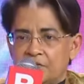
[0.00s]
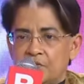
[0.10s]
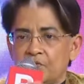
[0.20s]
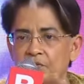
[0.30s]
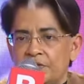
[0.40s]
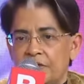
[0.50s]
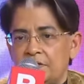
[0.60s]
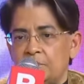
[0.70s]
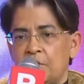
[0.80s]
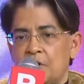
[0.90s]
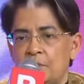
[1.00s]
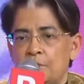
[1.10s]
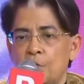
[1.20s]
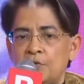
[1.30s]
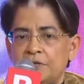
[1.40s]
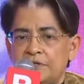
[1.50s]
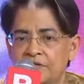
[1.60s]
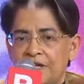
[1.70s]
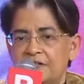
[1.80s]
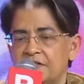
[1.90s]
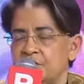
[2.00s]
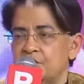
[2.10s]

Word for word: So both genders